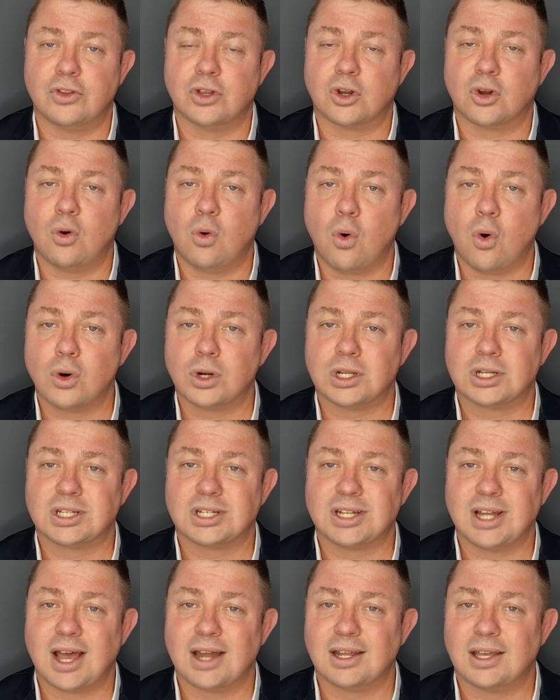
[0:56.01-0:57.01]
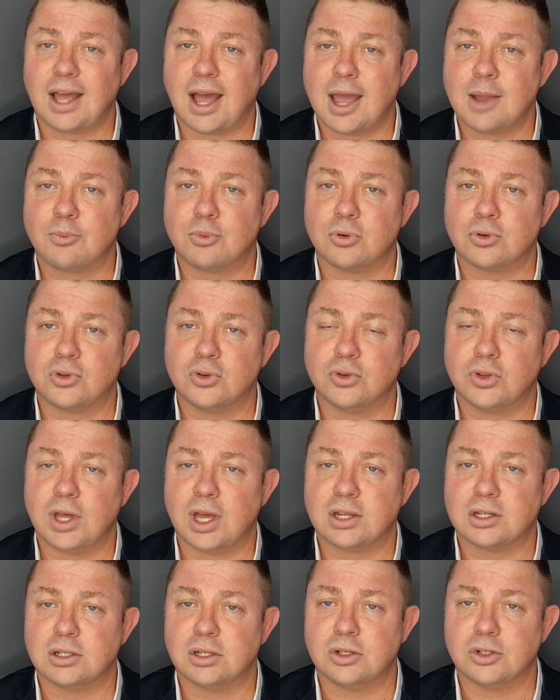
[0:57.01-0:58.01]
the quarter starting April
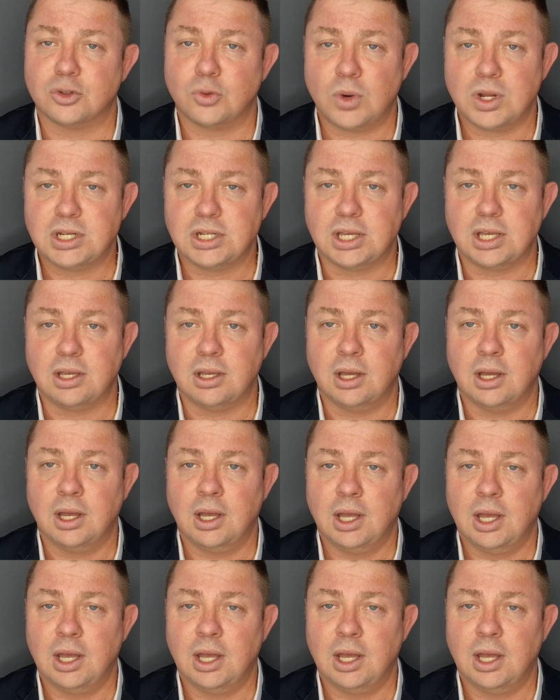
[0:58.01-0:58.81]
2020